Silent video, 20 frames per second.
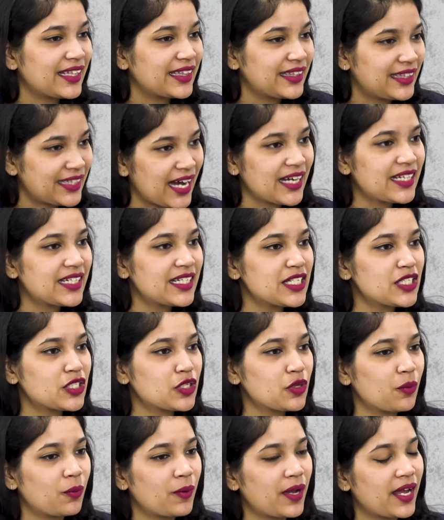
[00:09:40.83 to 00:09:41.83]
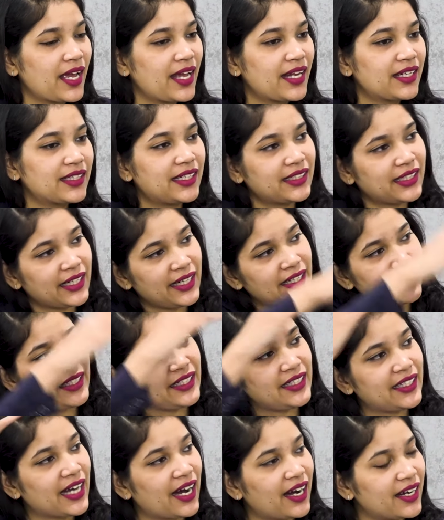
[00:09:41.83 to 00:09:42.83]
That is where that
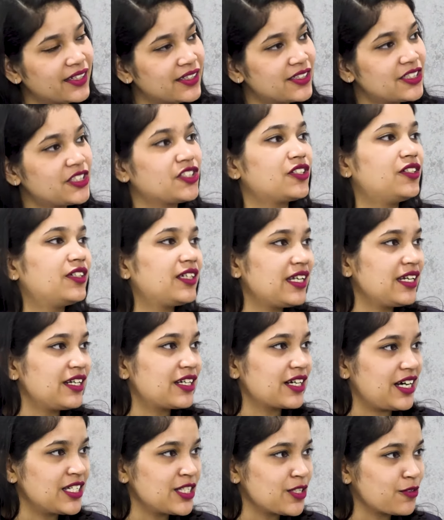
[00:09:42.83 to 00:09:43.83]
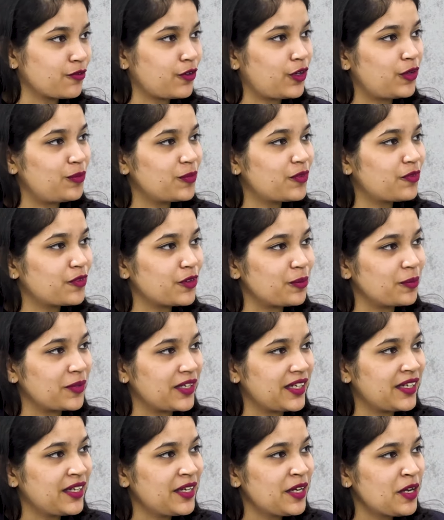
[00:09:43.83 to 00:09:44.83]
entire journey transformed for
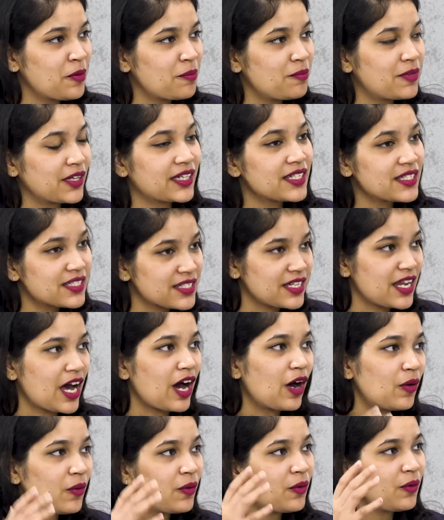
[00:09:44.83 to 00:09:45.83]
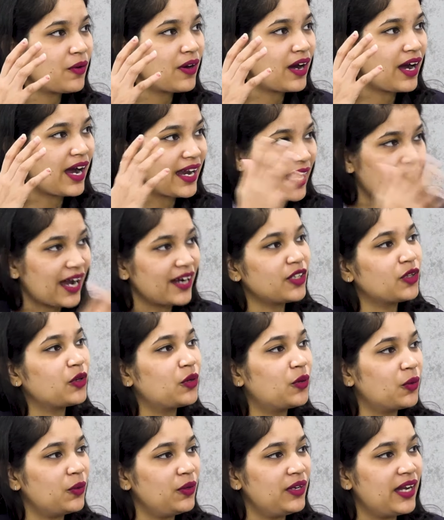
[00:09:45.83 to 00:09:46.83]
me. Because now I had a
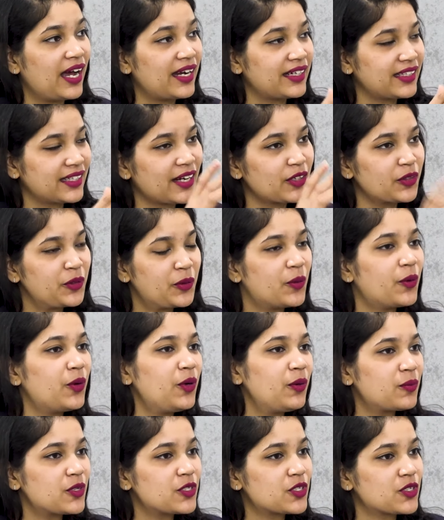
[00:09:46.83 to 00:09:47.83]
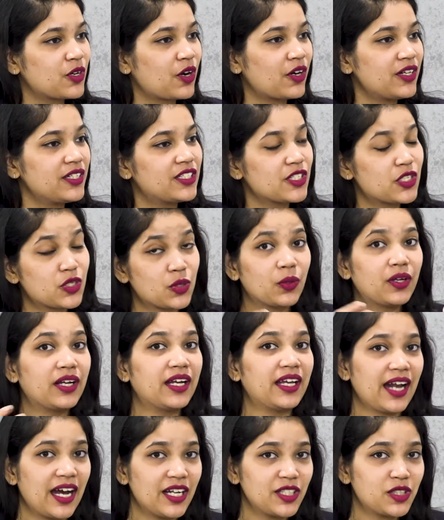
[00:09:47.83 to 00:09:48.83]
goal, and that goal was not just to
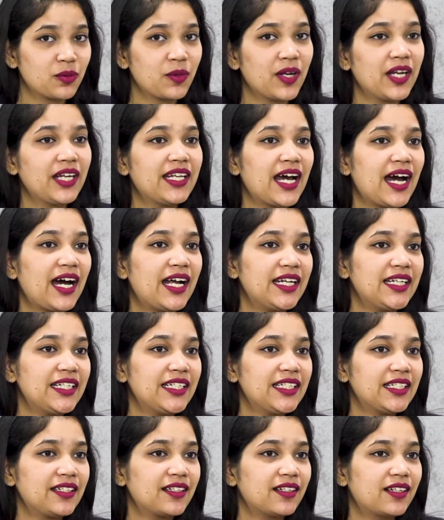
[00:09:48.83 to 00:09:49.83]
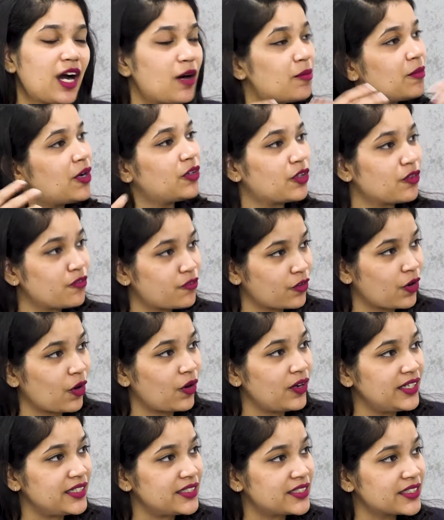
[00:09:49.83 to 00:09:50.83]
graduate and come out of
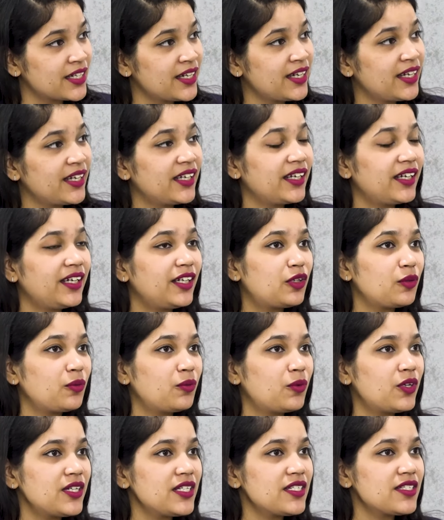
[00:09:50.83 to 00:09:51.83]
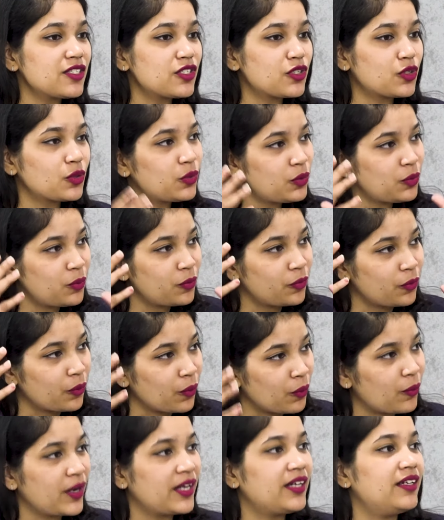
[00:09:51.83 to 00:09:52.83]
college. It was to
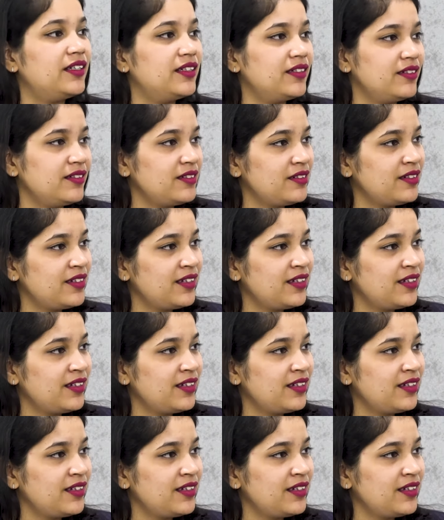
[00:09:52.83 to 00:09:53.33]
win.